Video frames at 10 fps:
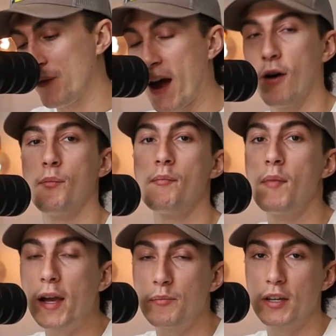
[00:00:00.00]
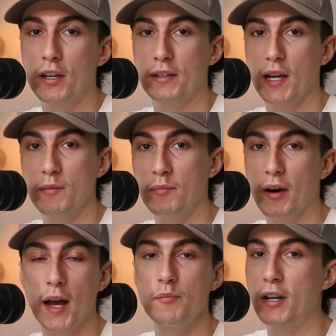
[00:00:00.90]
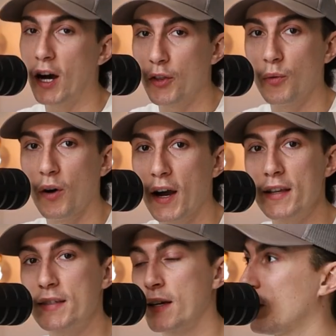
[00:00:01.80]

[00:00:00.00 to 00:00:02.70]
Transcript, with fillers: now might be a good time to buy, but otherwise,